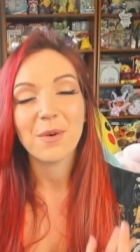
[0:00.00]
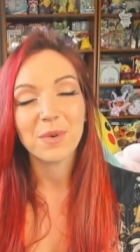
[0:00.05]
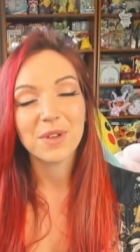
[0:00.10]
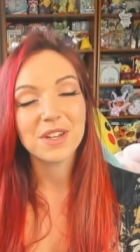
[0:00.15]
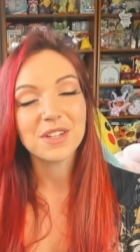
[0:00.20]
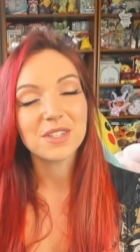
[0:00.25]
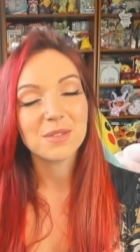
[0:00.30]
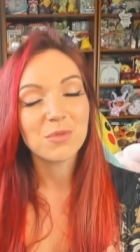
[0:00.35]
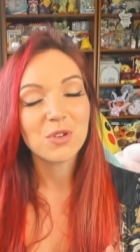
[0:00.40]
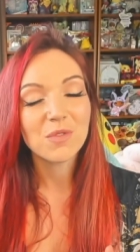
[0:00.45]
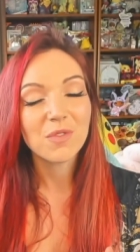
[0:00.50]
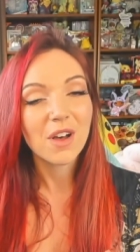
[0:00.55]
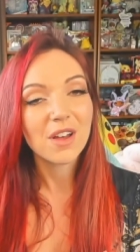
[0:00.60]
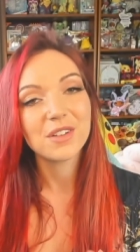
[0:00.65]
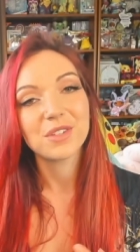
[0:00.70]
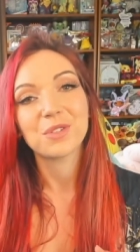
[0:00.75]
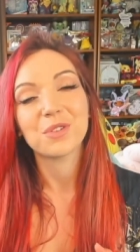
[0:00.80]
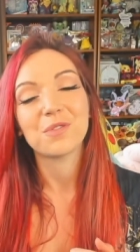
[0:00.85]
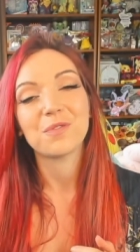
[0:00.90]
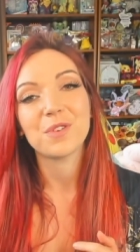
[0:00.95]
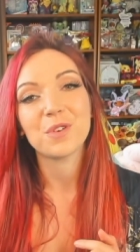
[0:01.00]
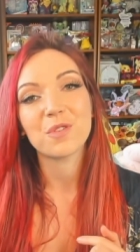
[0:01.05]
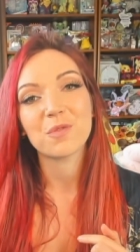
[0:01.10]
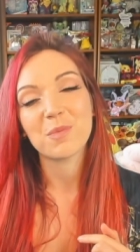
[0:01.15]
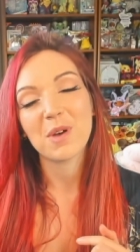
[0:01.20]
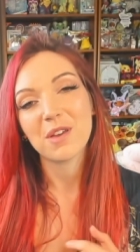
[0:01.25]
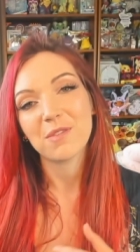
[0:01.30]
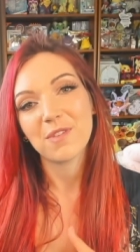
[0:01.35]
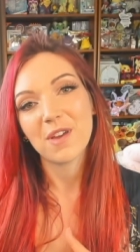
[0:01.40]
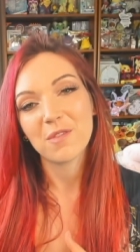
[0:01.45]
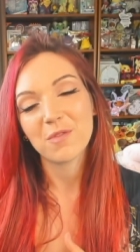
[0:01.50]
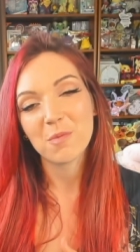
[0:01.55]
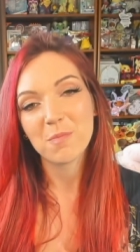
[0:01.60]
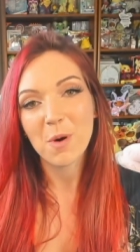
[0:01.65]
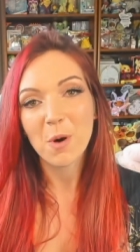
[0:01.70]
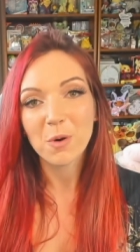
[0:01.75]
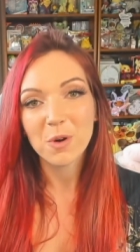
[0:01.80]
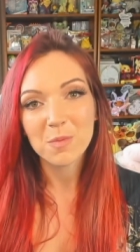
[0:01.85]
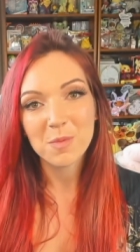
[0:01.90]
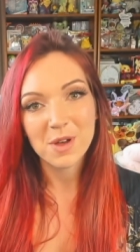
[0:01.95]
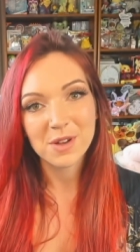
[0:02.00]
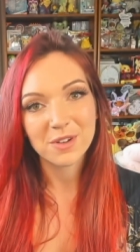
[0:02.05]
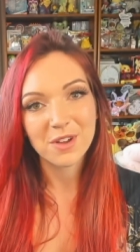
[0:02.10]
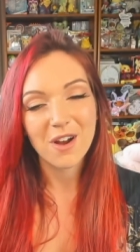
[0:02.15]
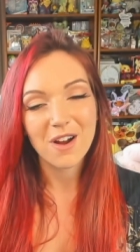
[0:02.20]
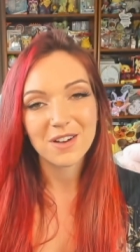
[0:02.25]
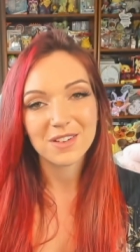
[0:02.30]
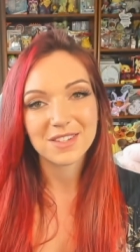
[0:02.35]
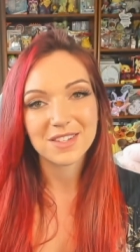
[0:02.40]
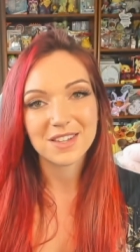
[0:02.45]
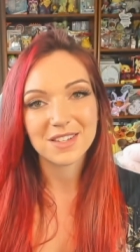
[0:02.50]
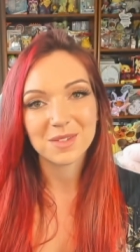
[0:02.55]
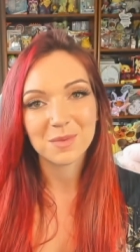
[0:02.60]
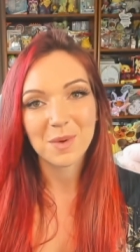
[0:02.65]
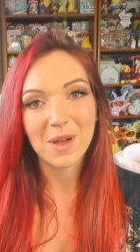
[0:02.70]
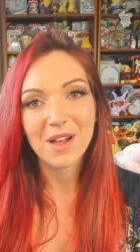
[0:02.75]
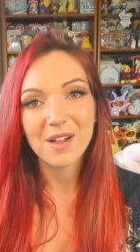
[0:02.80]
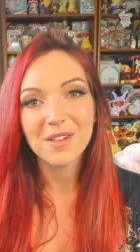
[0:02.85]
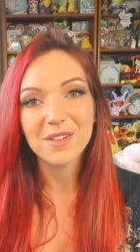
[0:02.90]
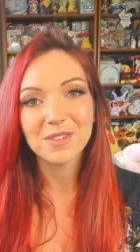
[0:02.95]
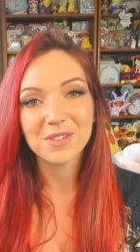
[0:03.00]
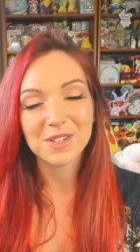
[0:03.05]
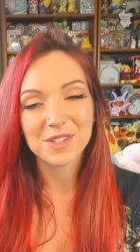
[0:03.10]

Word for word: wanted to move on to a few of my favorite Pokemon cards as well,